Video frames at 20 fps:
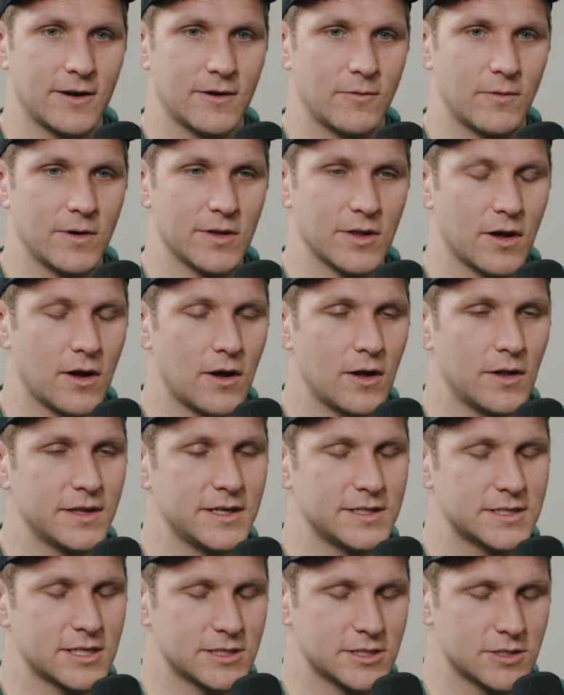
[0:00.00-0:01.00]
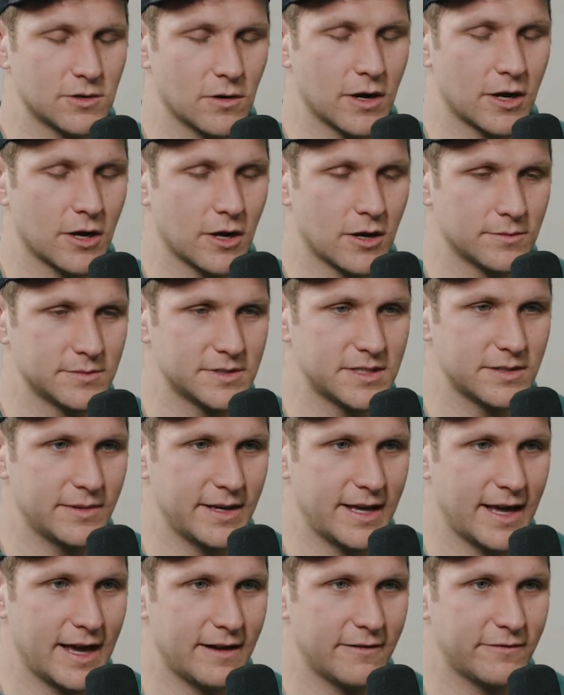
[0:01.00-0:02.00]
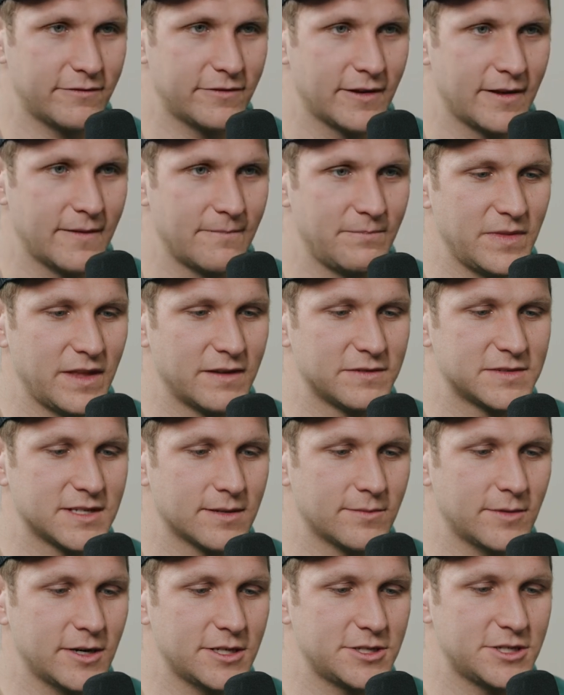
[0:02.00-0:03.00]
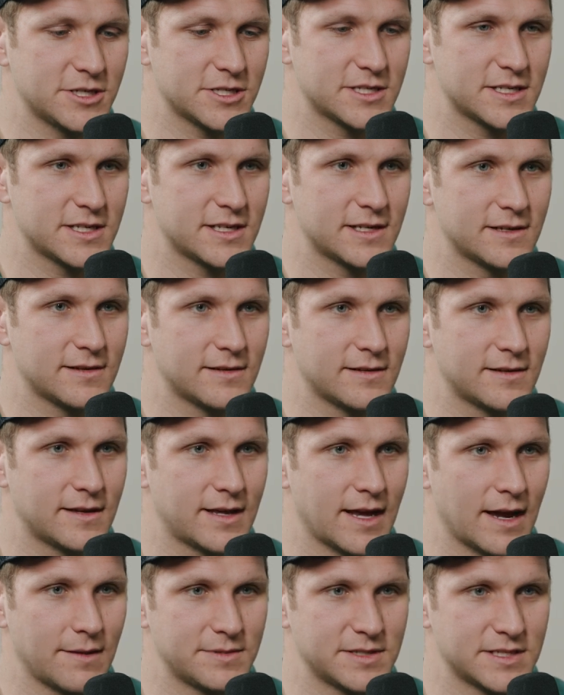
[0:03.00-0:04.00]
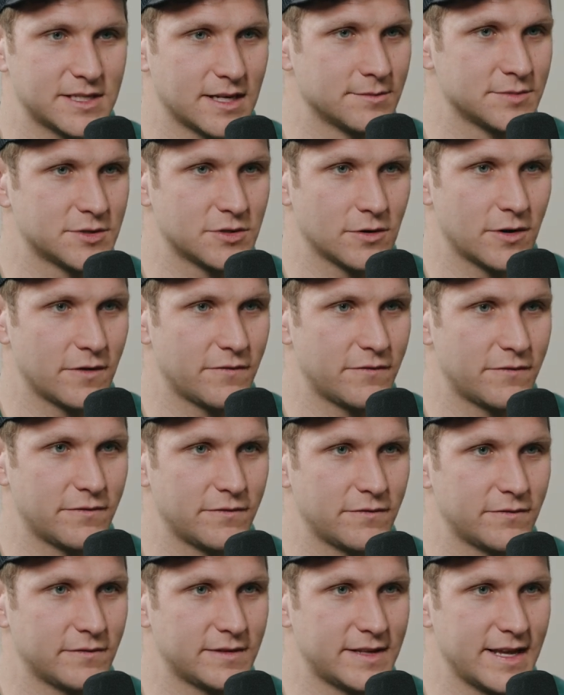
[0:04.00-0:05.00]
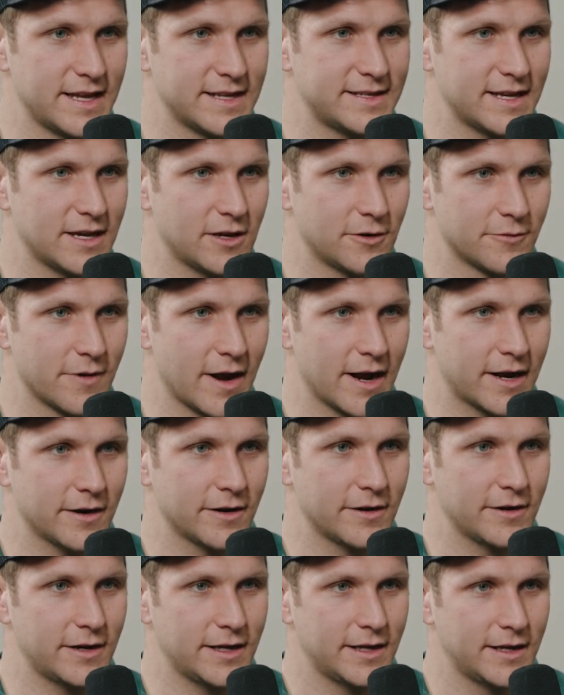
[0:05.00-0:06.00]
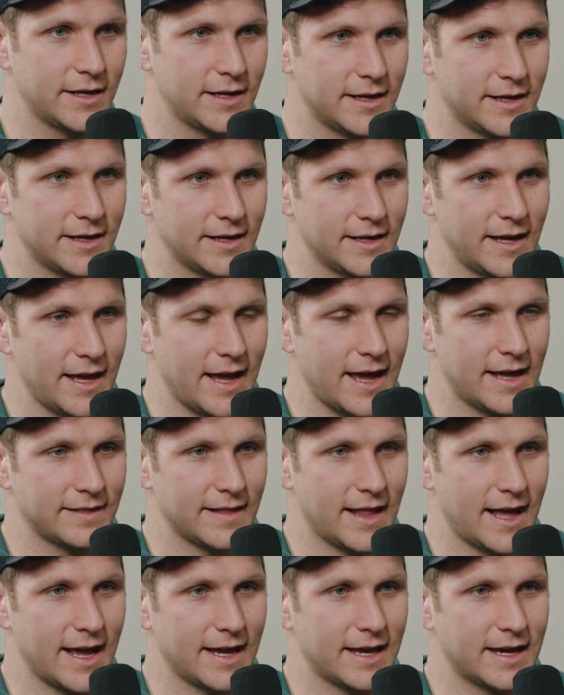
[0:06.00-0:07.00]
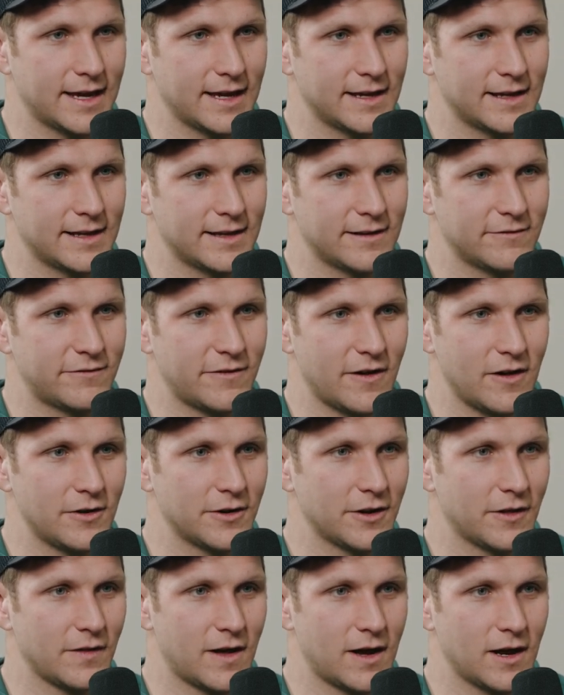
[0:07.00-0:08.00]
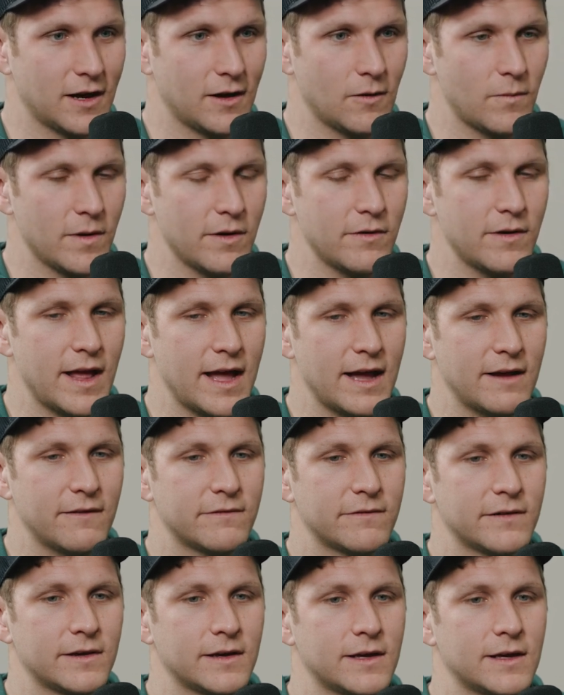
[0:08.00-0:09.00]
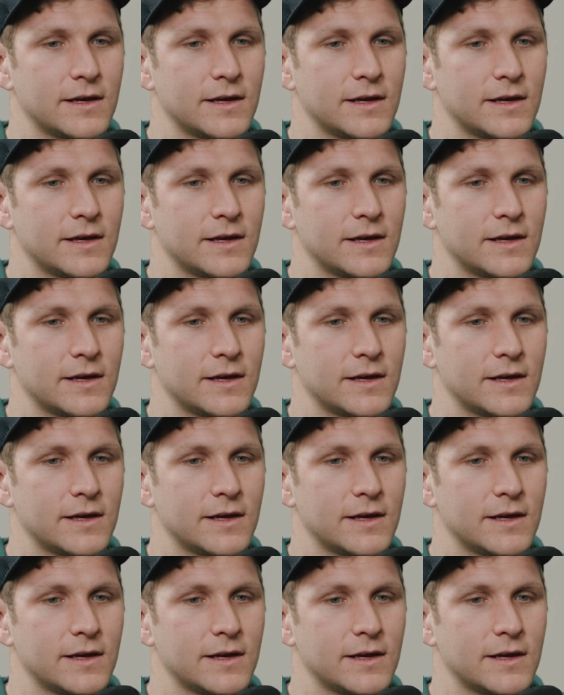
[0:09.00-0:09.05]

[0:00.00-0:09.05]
with all these historic homes that we have, if someone had just kept some sort of detailed record and followed along, we would have